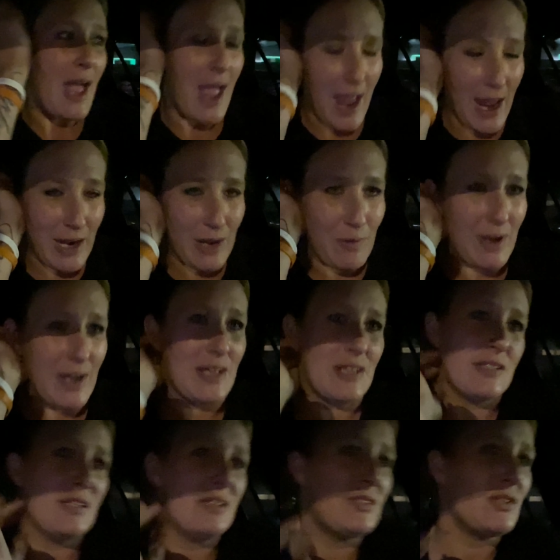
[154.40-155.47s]

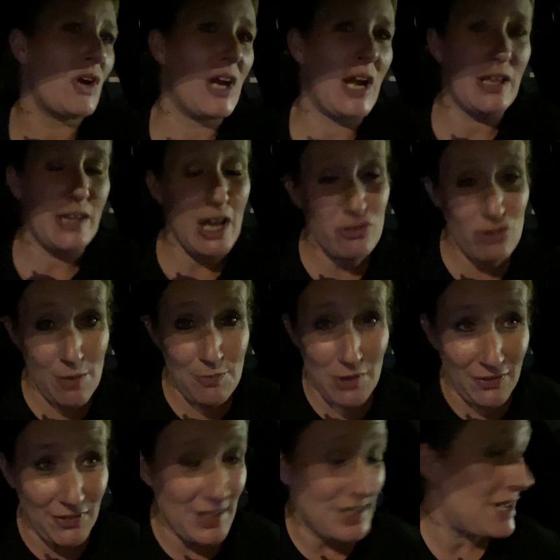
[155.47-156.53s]
Anyways, so I got that dropped off
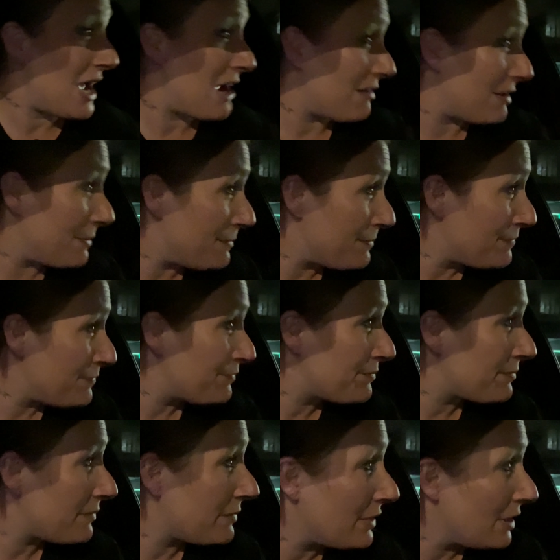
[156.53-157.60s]
to Sarah.
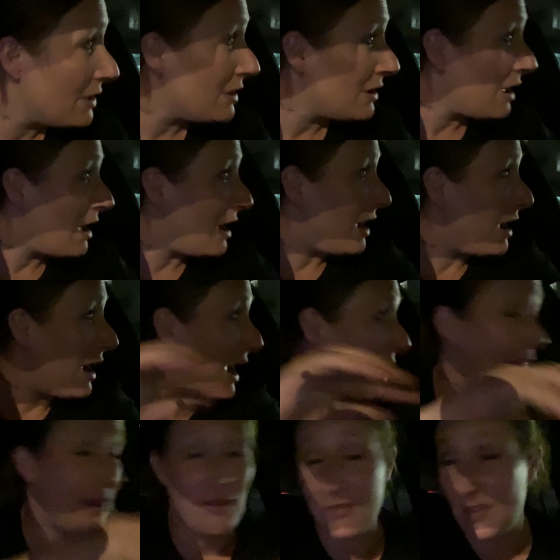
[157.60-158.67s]
I
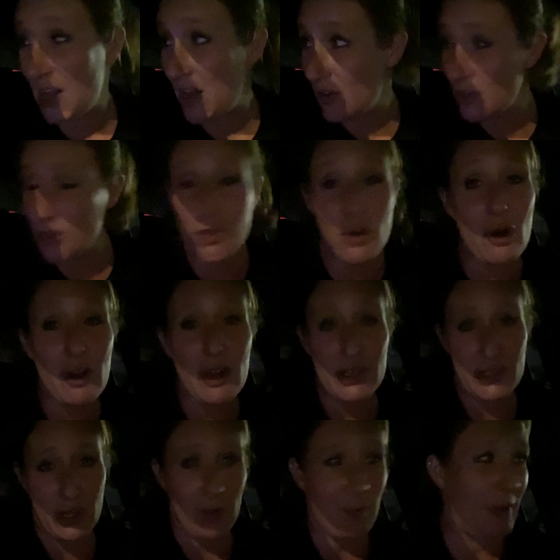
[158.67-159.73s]
left it at her door and
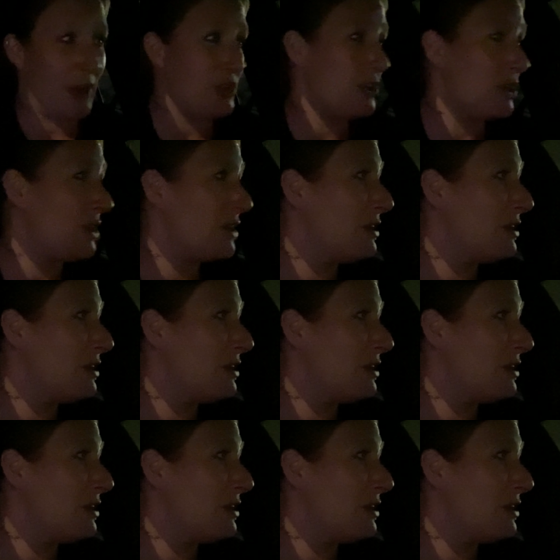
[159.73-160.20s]
took a picture.